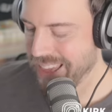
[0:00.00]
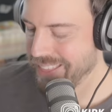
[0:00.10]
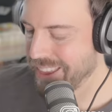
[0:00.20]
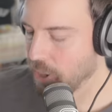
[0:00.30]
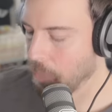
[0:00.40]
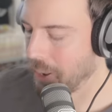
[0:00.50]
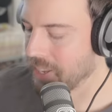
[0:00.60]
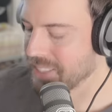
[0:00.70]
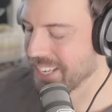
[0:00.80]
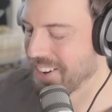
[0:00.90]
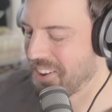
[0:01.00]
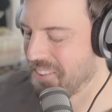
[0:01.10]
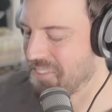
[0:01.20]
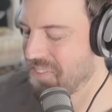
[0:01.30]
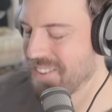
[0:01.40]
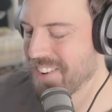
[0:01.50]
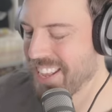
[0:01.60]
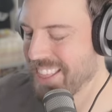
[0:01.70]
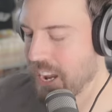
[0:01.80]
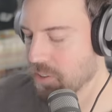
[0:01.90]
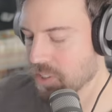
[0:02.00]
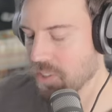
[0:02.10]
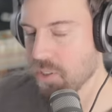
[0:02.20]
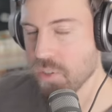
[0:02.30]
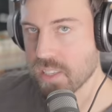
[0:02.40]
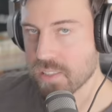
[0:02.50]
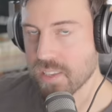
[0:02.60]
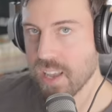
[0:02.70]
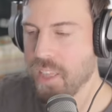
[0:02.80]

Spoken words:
They are pacing 50,000 units.